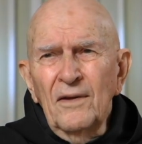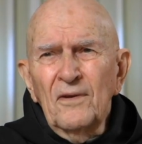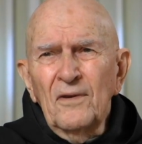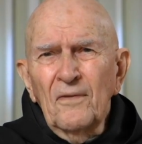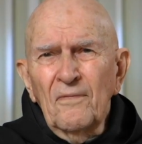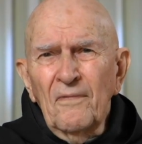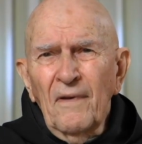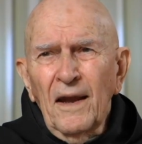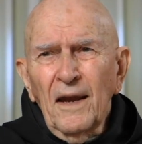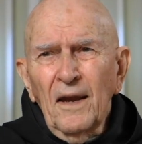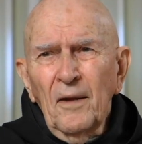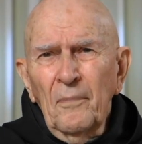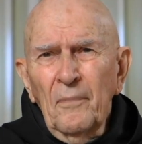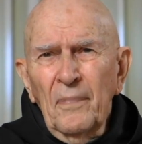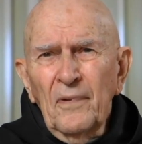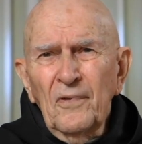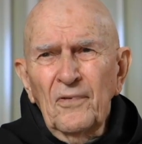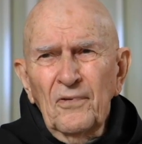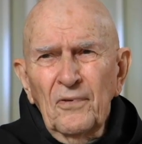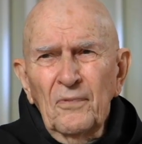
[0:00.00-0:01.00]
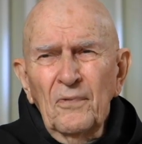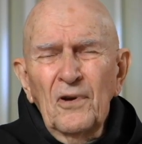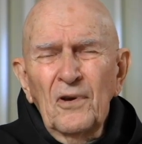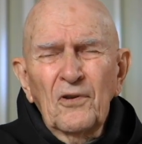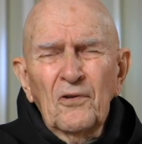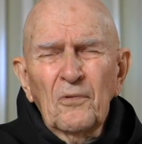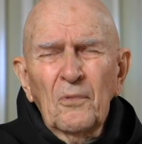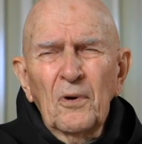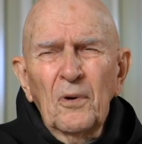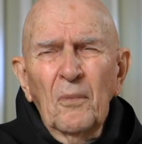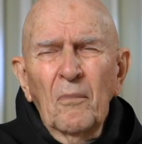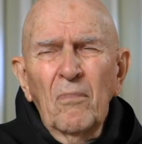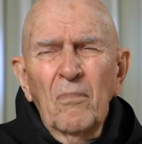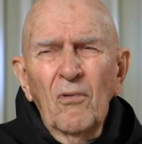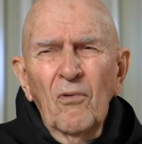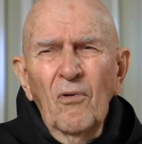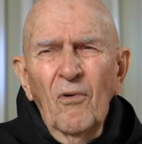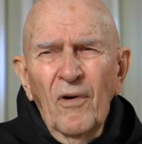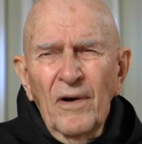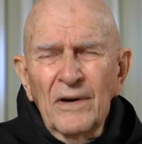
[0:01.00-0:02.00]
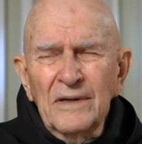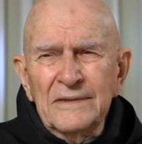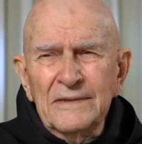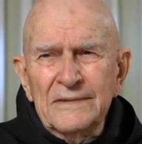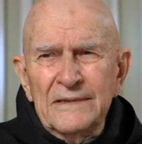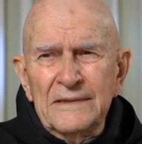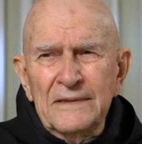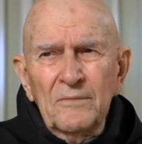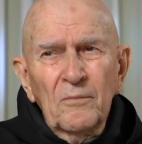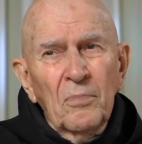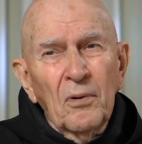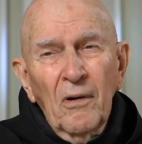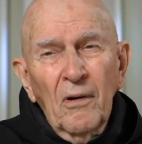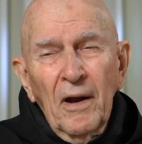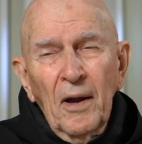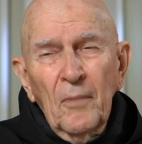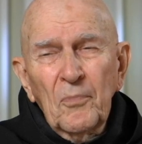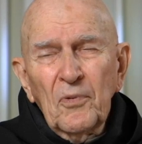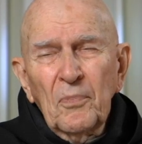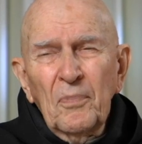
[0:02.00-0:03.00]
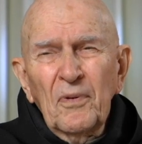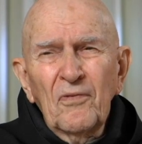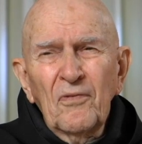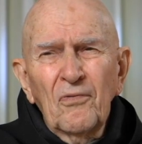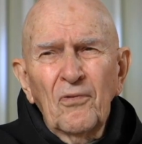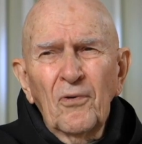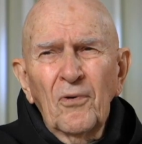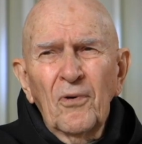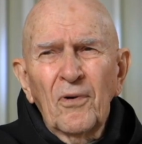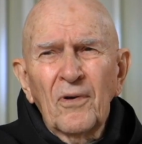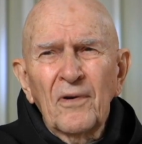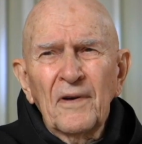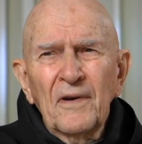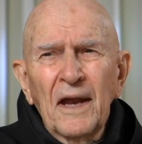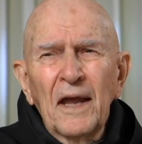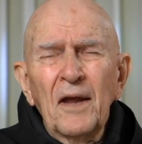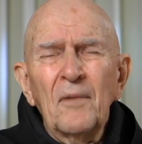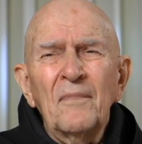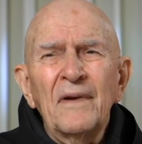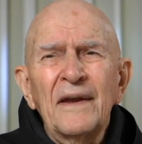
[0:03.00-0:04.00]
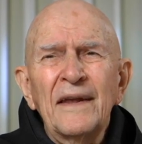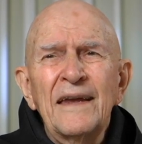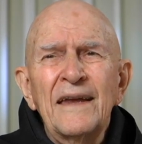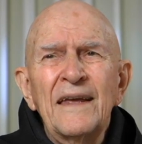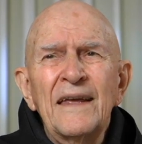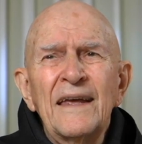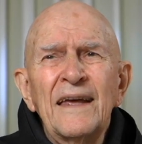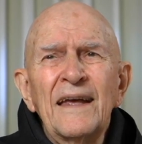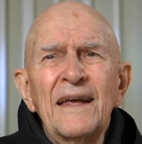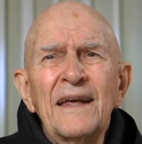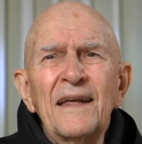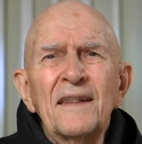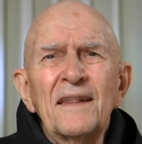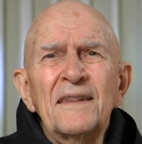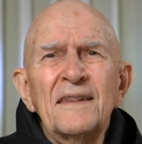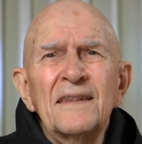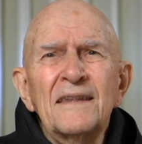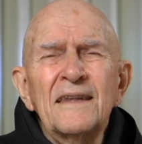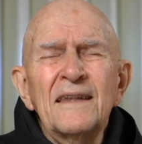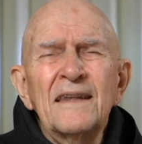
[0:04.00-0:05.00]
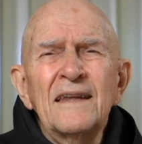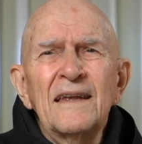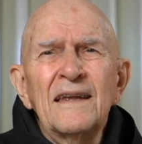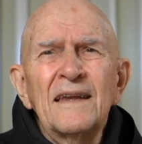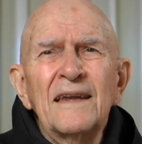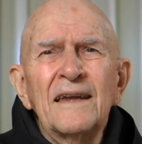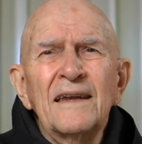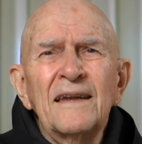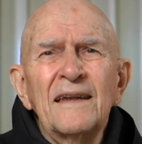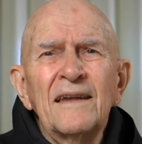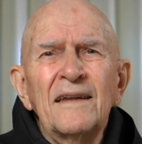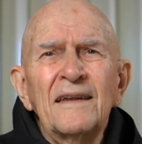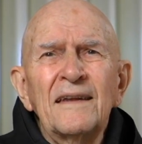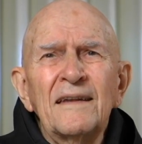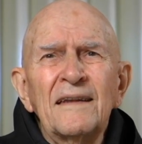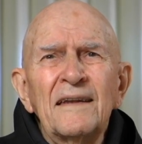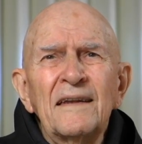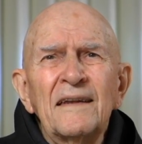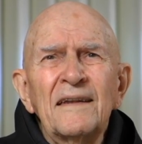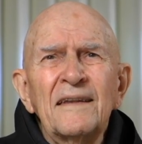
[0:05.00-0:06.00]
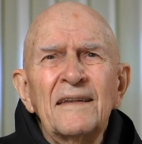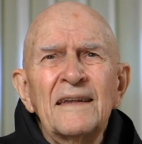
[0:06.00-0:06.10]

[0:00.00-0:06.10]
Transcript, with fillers: develop as soon as we're born and perhaps before, namely the uh,